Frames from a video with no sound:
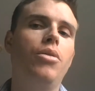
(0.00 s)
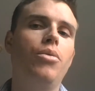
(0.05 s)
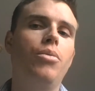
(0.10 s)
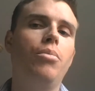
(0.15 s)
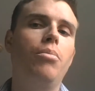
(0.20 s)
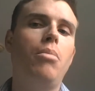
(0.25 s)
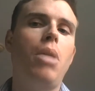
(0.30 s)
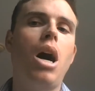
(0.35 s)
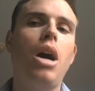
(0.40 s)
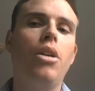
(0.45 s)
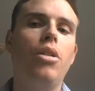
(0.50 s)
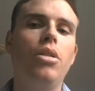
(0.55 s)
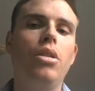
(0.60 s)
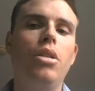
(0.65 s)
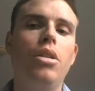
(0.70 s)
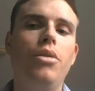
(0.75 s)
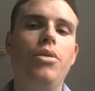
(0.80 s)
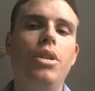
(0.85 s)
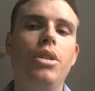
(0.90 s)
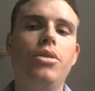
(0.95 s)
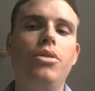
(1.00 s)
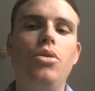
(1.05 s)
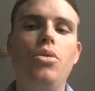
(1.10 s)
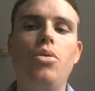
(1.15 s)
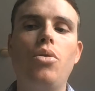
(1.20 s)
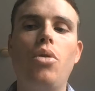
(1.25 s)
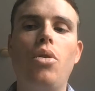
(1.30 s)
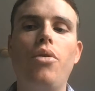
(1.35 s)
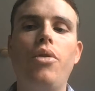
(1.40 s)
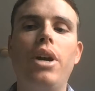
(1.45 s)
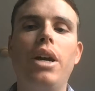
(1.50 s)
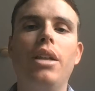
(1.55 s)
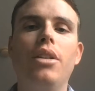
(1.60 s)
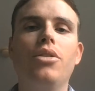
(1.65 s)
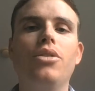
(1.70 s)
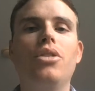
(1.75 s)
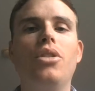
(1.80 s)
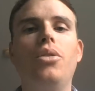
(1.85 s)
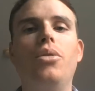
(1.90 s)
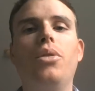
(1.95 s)
model of this new Corvette, and
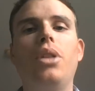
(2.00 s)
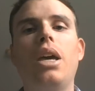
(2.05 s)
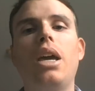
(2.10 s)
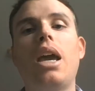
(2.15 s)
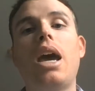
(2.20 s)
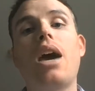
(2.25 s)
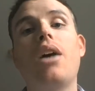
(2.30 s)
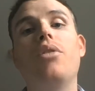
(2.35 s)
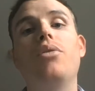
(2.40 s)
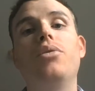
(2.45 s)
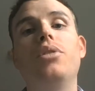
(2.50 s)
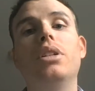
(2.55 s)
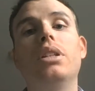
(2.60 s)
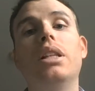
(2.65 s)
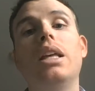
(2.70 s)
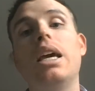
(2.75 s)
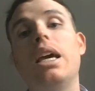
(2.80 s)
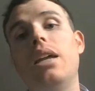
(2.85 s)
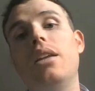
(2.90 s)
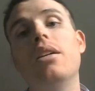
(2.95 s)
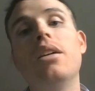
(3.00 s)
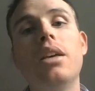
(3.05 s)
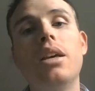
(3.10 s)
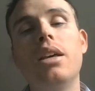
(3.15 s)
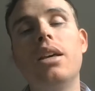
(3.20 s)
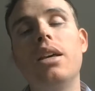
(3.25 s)
so they have delayed